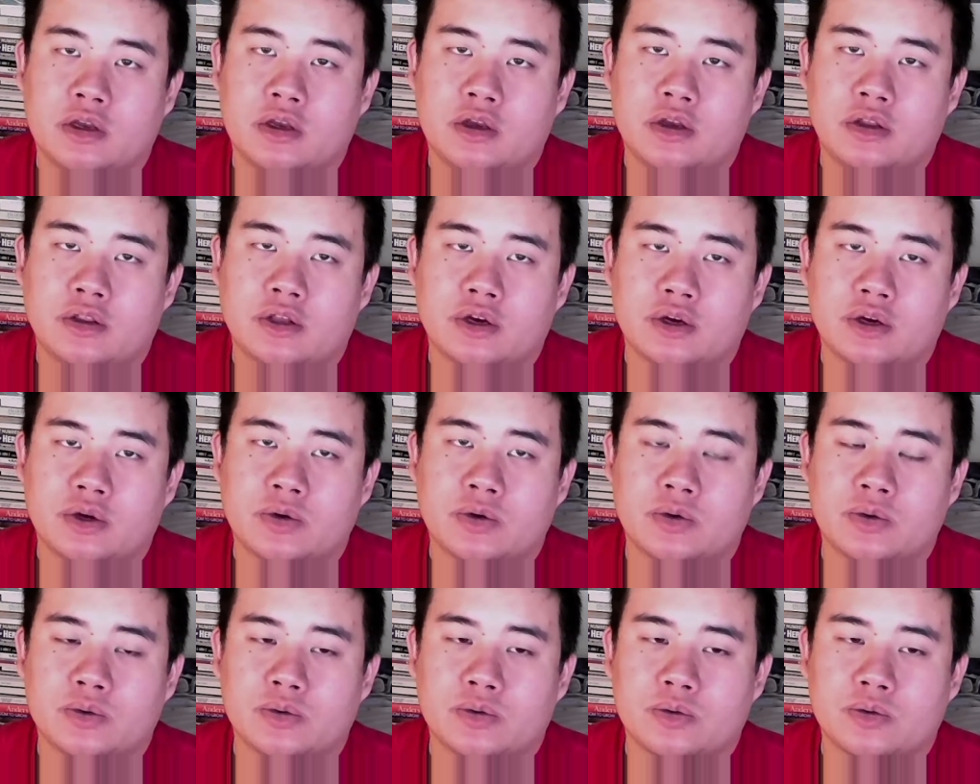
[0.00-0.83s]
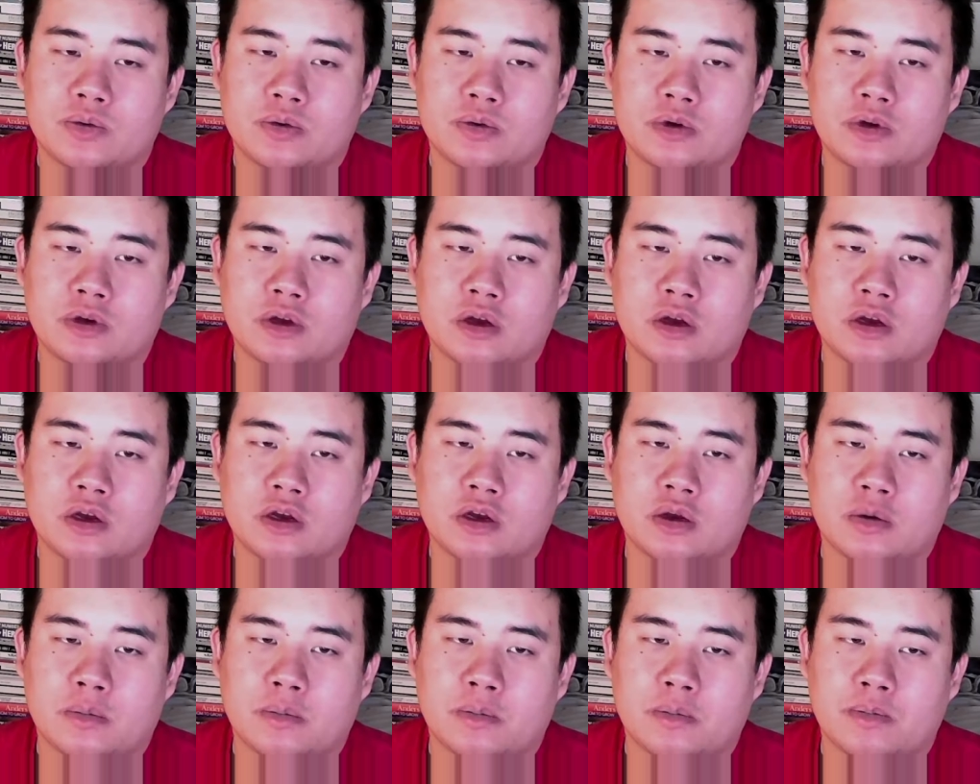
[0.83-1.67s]
Though
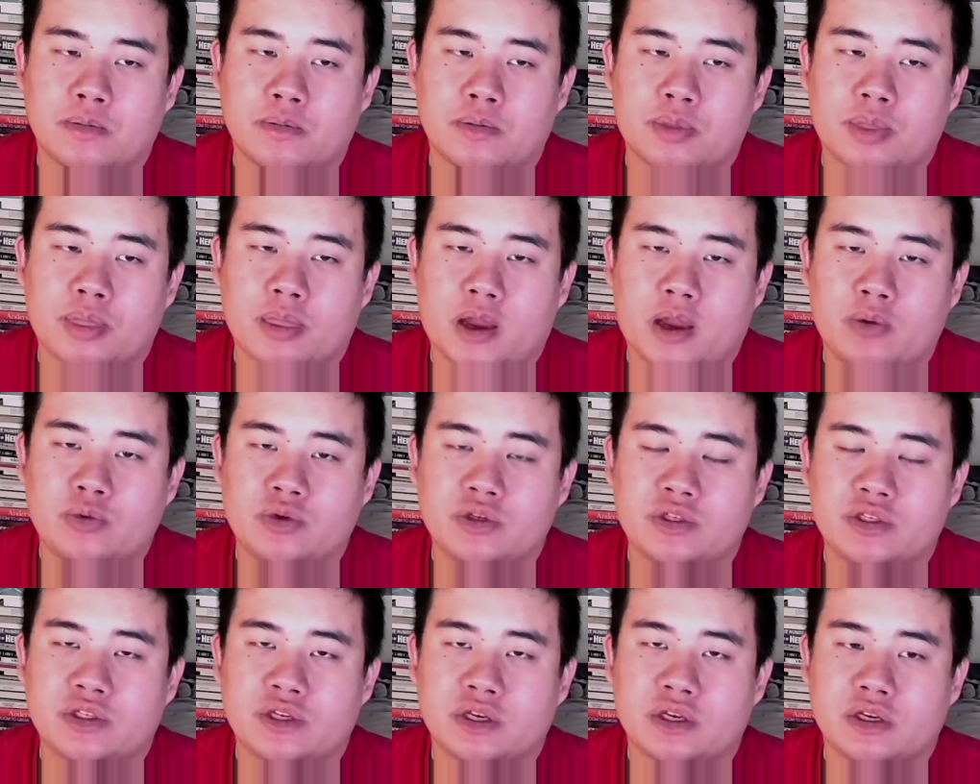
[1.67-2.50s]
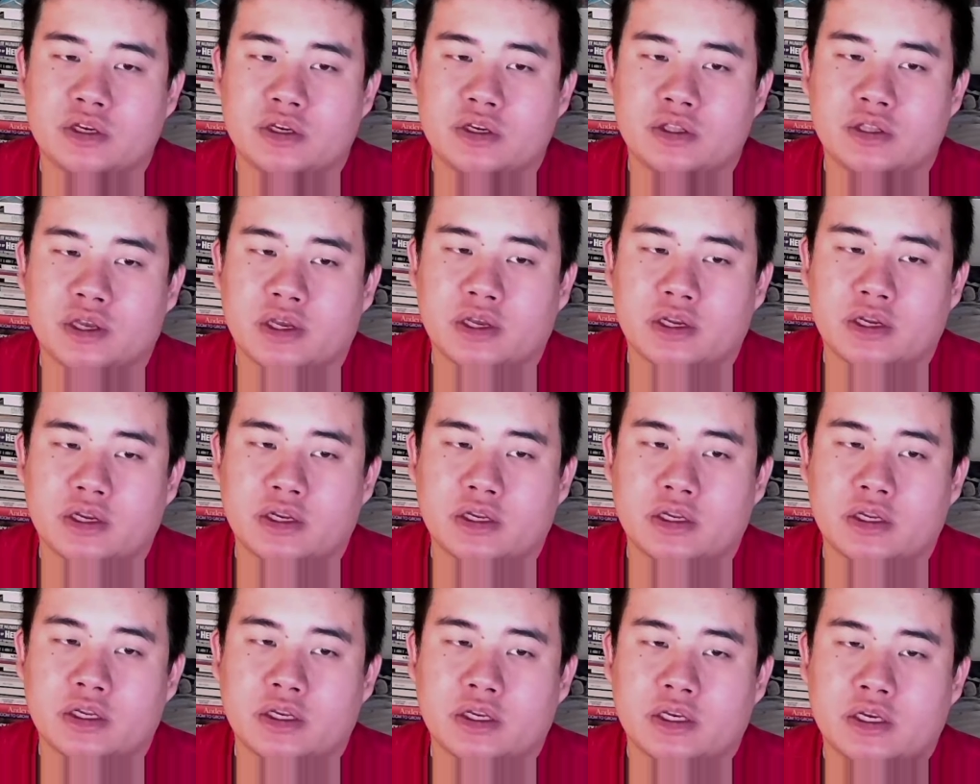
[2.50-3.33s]
I would say that
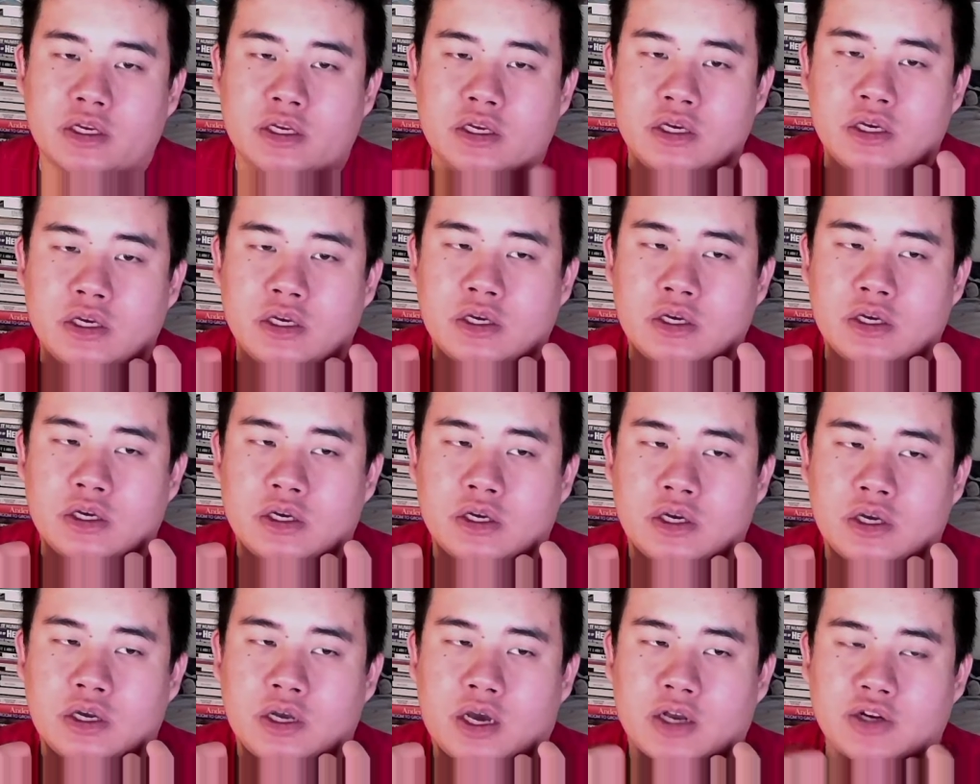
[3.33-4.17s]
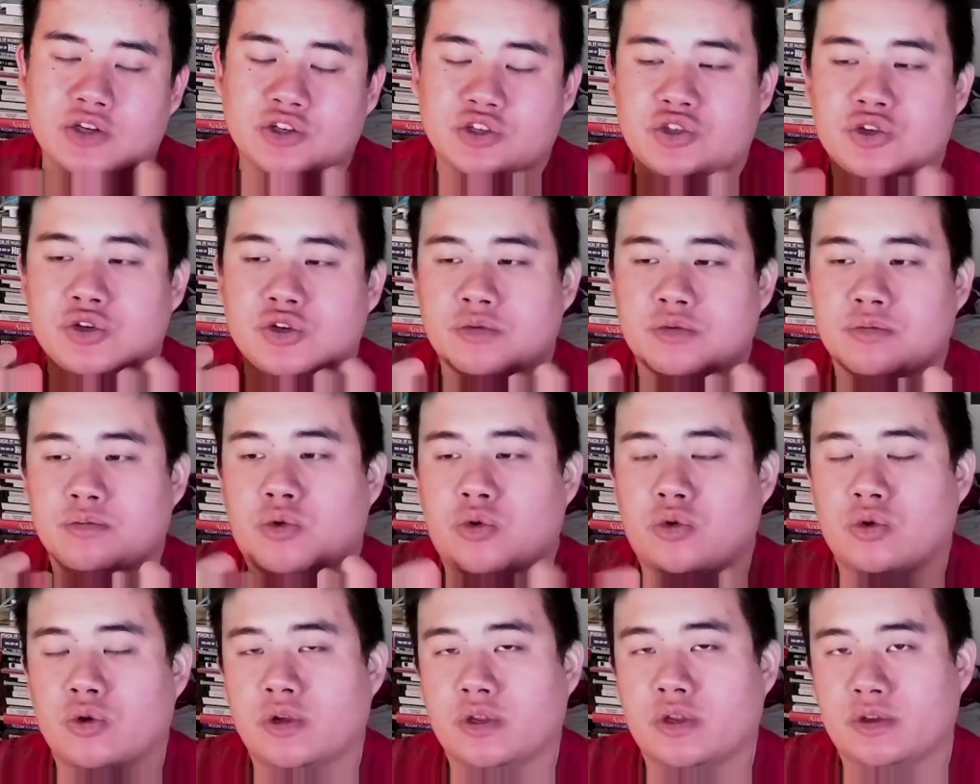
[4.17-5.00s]
at a certain
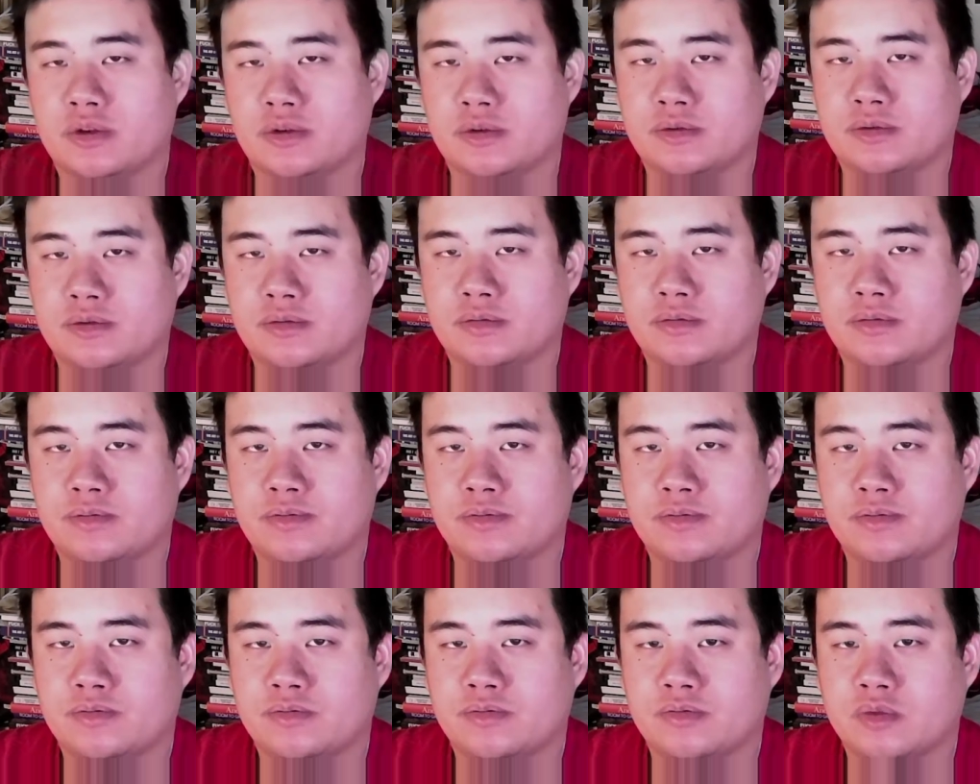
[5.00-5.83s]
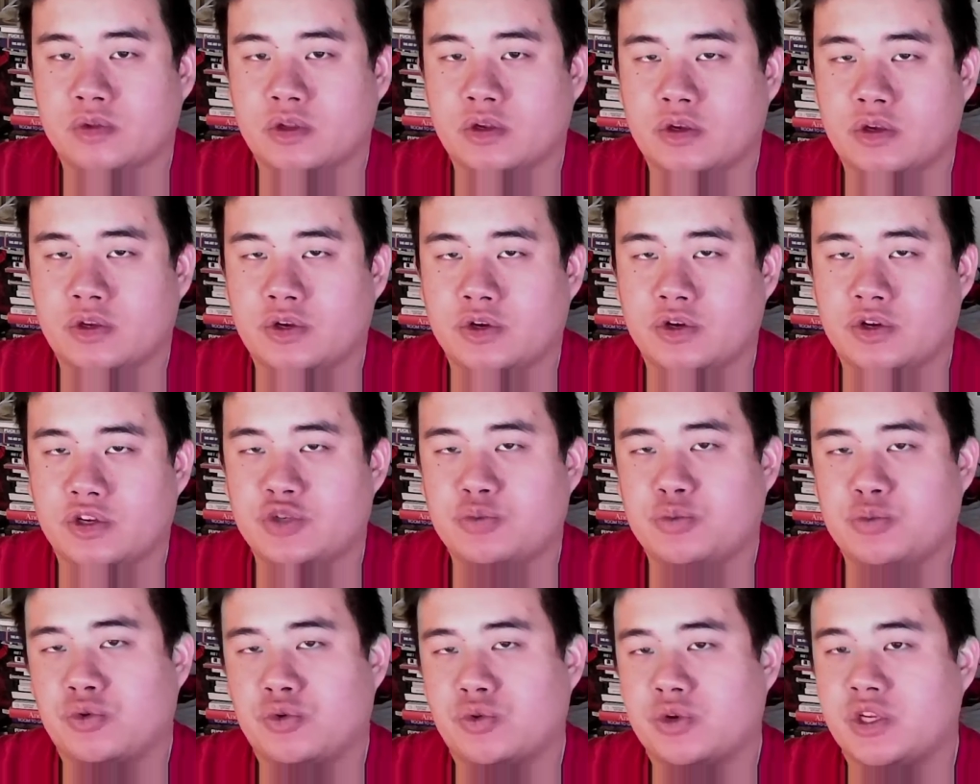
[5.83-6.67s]
point your
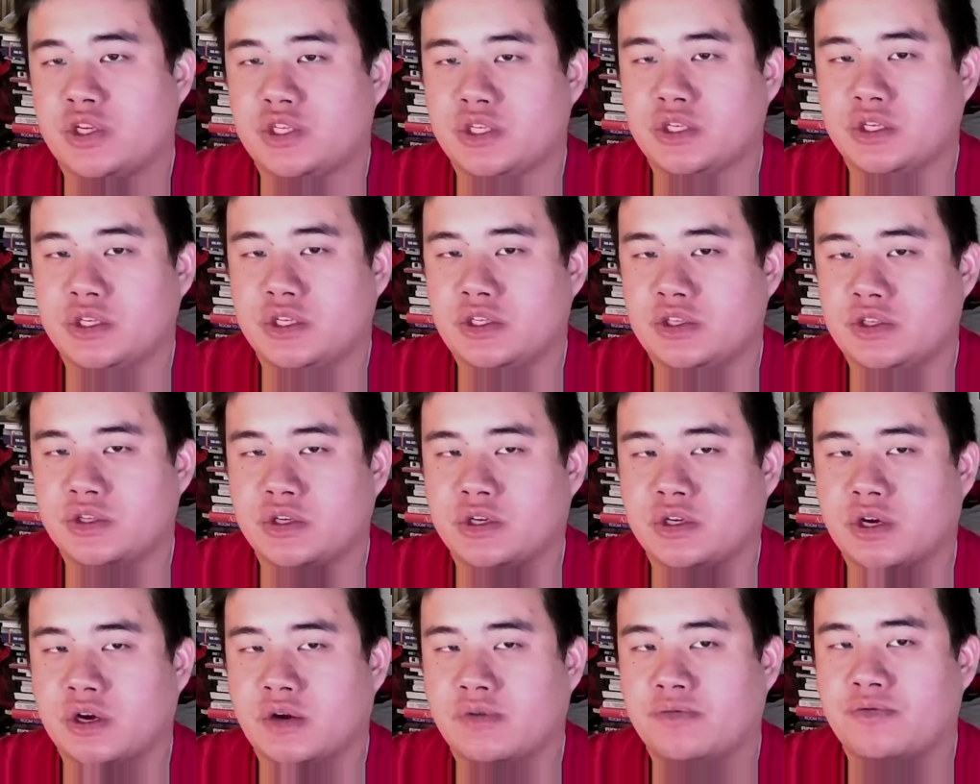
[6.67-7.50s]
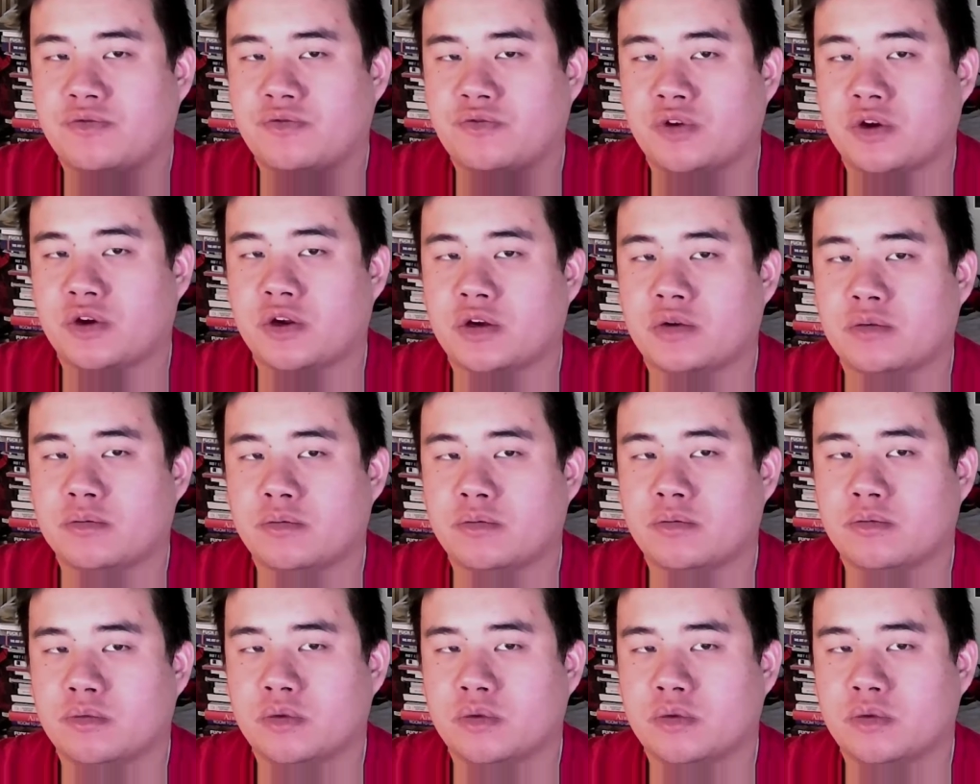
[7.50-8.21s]
inspiration needs to come from